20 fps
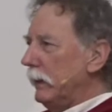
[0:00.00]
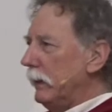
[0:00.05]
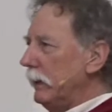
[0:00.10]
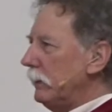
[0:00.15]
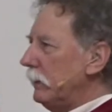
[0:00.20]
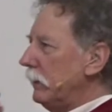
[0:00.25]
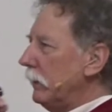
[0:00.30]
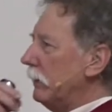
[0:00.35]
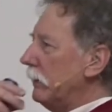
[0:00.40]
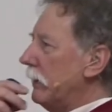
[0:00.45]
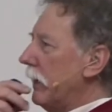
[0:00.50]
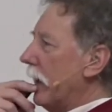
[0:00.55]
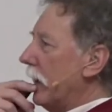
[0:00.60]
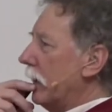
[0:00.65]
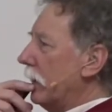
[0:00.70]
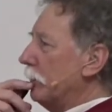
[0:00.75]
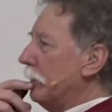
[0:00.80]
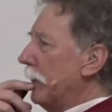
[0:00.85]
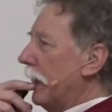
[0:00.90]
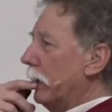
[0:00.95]
he did that
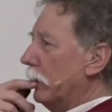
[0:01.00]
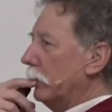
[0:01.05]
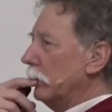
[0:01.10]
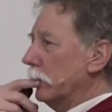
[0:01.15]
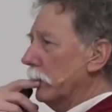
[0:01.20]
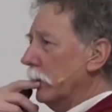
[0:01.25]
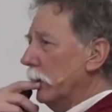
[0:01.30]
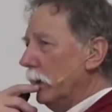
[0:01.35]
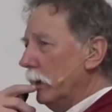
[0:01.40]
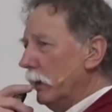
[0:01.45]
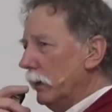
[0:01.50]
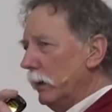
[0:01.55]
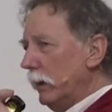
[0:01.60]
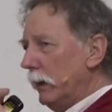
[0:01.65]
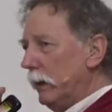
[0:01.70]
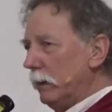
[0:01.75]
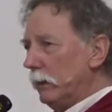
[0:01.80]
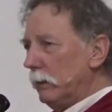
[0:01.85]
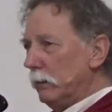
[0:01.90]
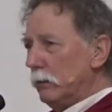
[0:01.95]
about
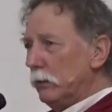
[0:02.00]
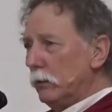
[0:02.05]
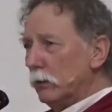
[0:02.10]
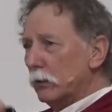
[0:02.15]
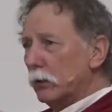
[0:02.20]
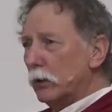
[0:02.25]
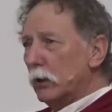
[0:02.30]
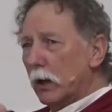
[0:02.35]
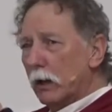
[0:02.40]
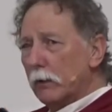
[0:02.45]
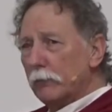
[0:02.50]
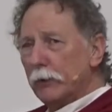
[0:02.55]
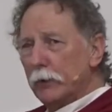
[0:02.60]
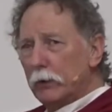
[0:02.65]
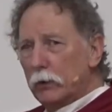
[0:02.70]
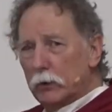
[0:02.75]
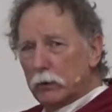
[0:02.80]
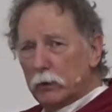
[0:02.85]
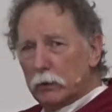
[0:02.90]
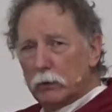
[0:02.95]
your
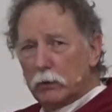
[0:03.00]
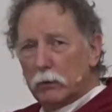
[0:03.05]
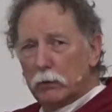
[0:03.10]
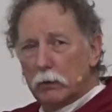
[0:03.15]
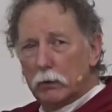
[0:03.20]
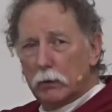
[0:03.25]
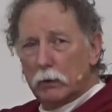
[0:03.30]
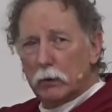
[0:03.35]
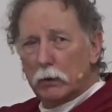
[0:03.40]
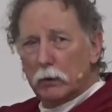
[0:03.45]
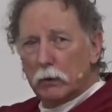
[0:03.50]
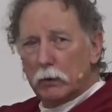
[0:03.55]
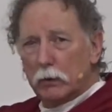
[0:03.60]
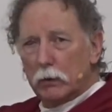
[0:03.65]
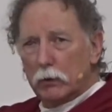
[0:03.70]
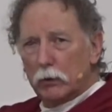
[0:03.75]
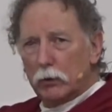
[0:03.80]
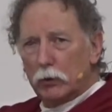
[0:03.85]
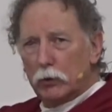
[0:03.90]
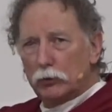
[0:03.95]
governor
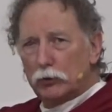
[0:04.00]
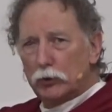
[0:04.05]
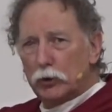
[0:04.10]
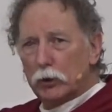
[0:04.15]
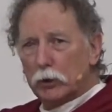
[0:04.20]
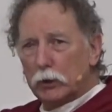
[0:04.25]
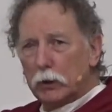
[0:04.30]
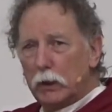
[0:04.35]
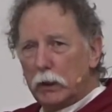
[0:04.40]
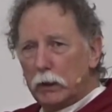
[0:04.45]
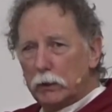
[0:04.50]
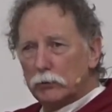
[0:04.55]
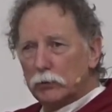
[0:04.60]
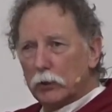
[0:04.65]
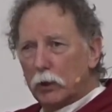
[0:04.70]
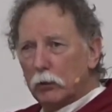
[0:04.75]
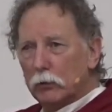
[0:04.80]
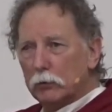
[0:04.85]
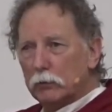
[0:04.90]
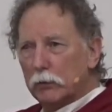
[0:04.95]
who took his
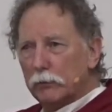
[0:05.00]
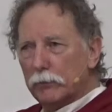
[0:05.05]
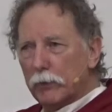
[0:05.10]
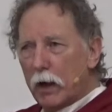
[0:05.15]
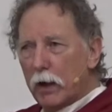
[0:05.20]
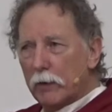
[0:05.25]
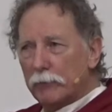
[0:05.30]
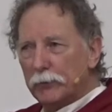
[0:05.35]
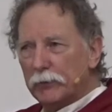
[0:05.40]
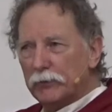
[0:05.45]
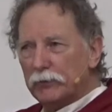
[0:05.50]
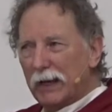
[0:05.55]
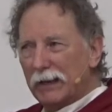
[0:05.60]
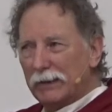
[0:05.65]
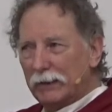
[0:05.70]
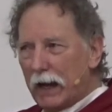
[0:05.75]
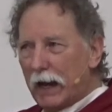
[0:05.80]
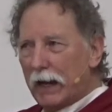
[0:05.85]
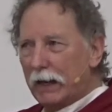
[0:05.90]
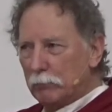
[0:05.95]
oath of office on
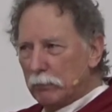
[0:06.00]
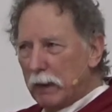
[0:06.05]
9